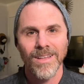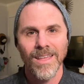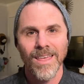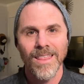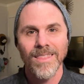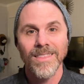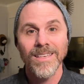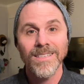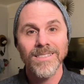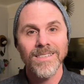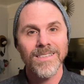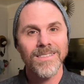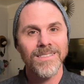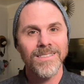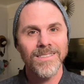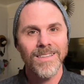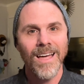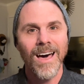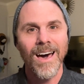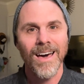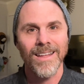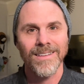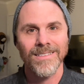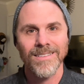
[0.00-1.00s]
This is
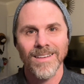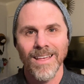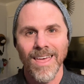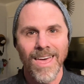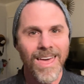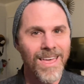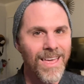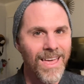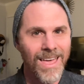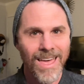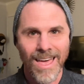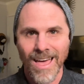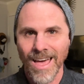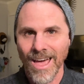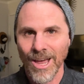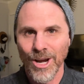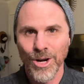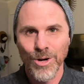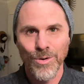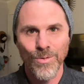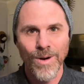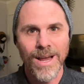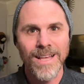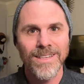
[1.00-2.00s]
not a
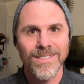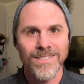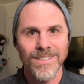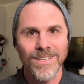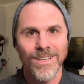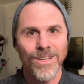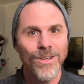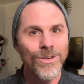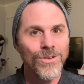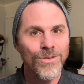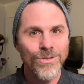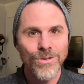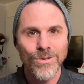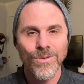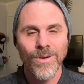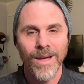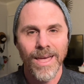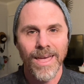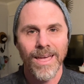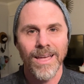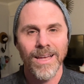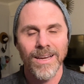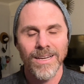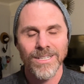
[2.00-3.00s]
crazy New
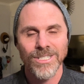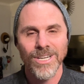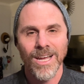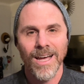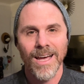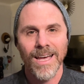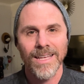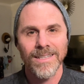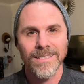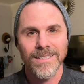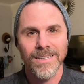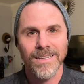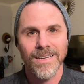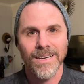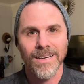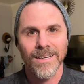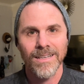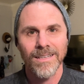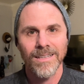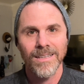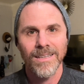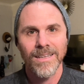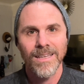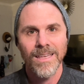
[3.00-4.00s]
Age
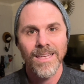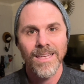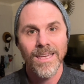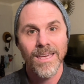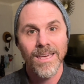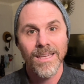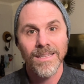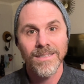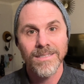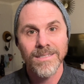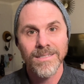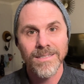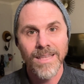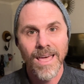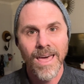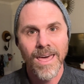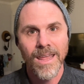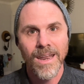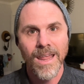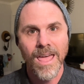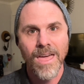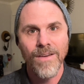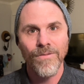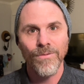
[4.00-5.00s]
idea.
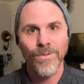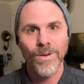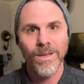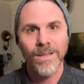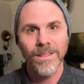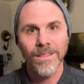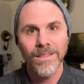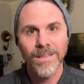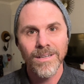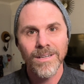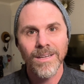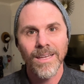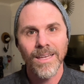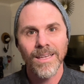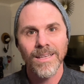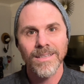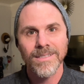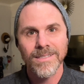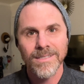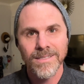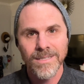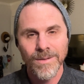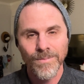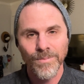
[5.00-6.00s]
Instead, if we look
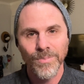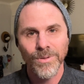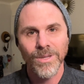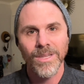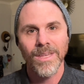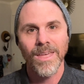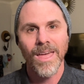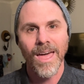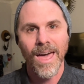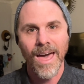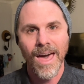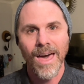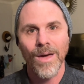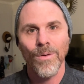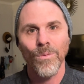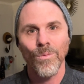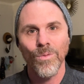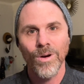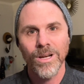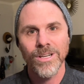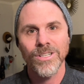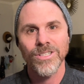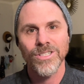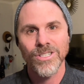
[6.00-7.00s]
simply at
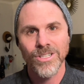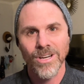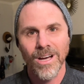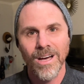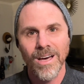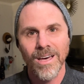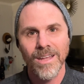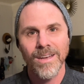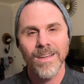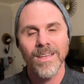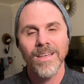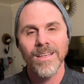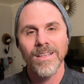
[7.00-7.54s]
what John